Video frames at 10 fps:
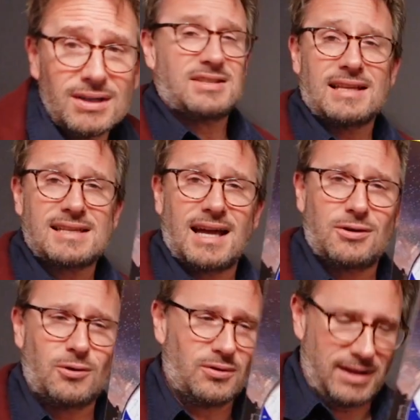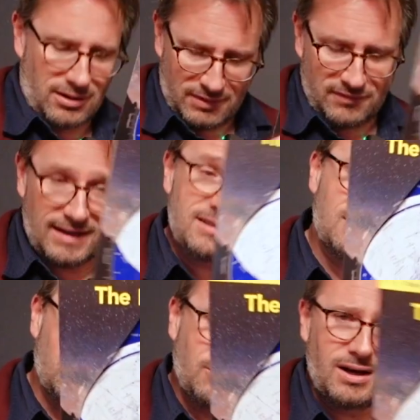So that's kind of cool. That'll be fun
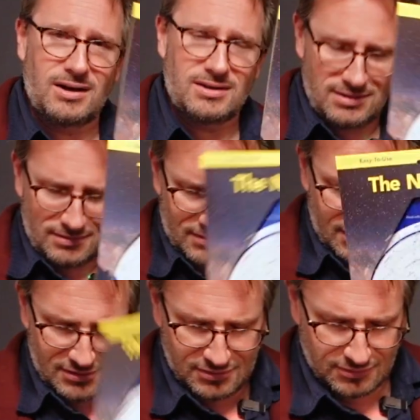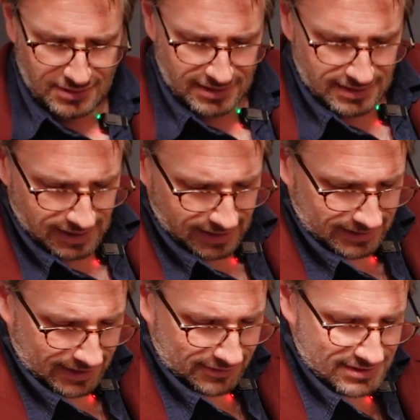to, uh, to, to do uh,
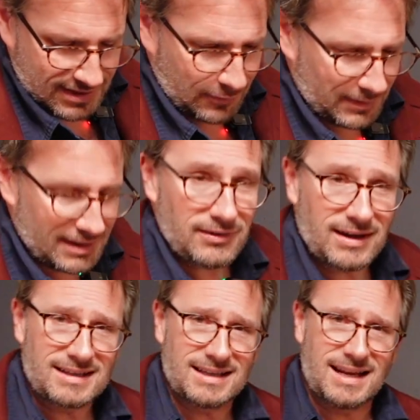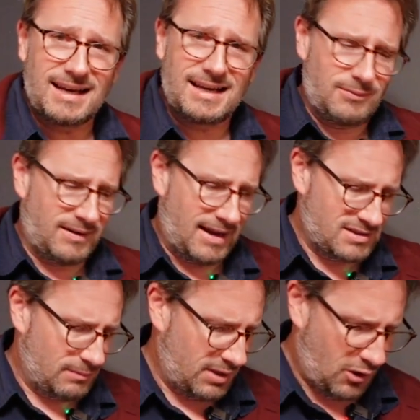later tonight. We live out in Connecticut. We got
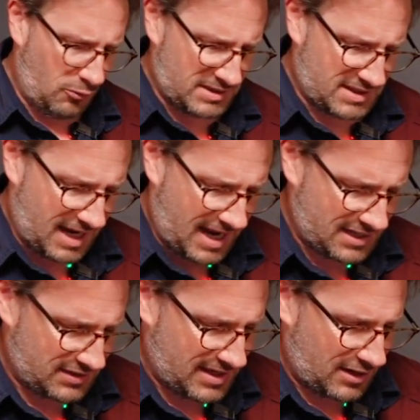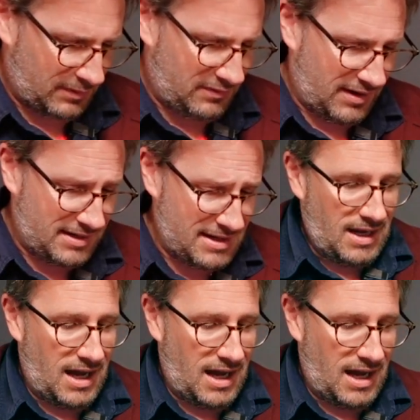some big open skies, so that'll be fun.